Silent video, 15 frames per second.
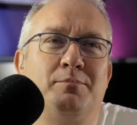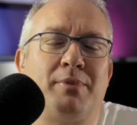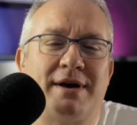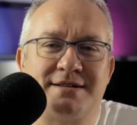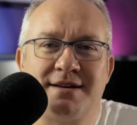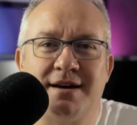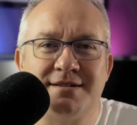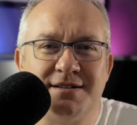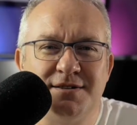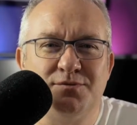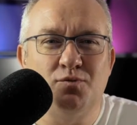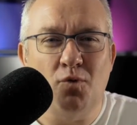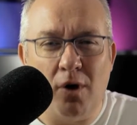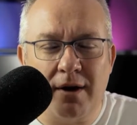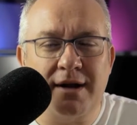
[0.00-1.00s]
best guess is
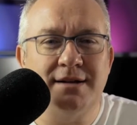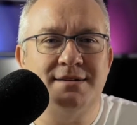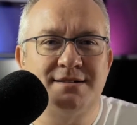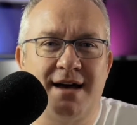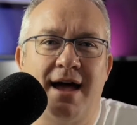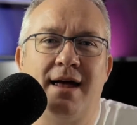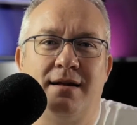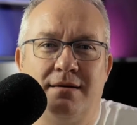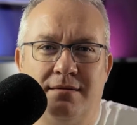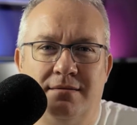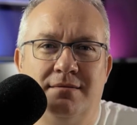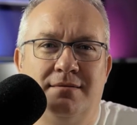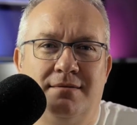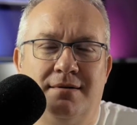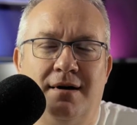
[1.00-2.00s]
1 in 10
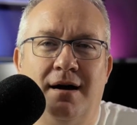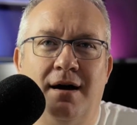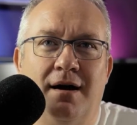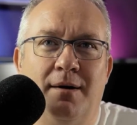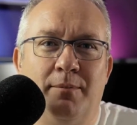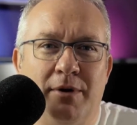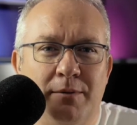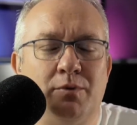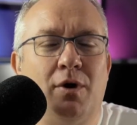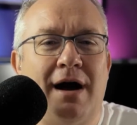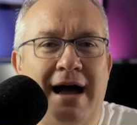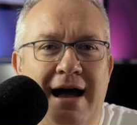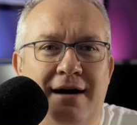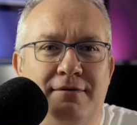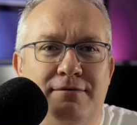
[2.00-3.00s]
people
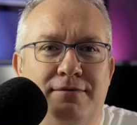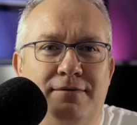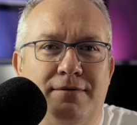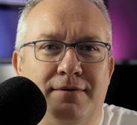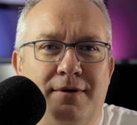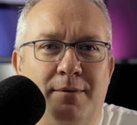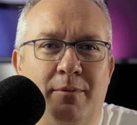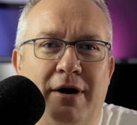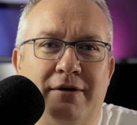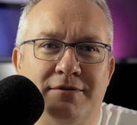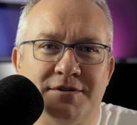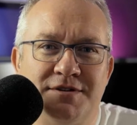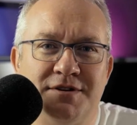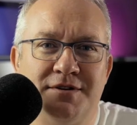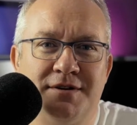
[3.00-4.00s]
have a power
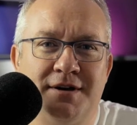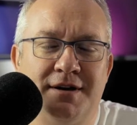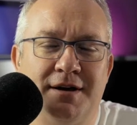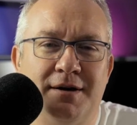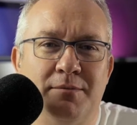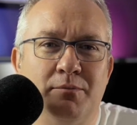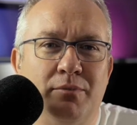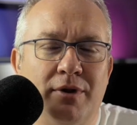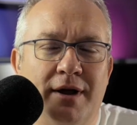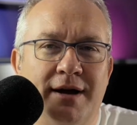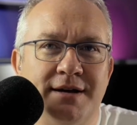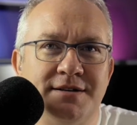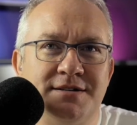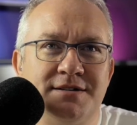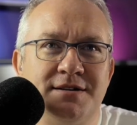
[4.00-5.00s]
of attorney in
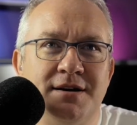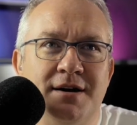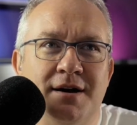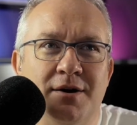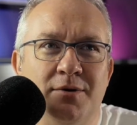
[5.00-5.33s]
place.